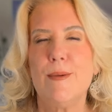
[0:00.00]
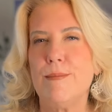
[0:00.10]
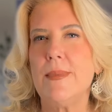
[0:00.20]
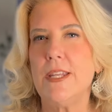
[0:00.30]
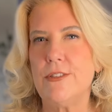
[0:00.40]

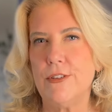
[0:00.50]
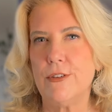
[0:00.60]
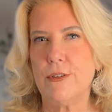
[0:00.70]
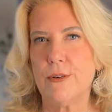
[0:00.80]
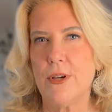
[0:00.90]
Me
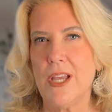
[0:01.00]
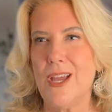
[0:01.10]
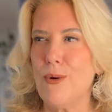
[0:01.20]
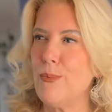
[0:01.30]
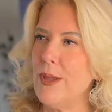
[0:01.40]
too.
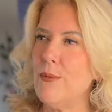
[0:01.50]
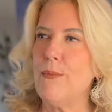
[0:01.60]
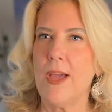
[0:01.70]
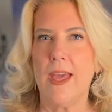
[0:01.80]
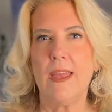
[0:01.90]
We
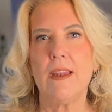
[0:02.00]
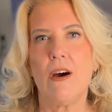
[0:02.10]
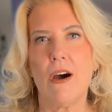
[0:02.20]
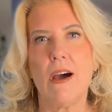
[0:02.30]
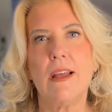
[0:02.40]
went
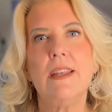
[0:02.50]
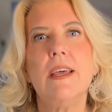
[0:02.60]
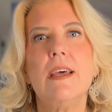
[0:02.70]
on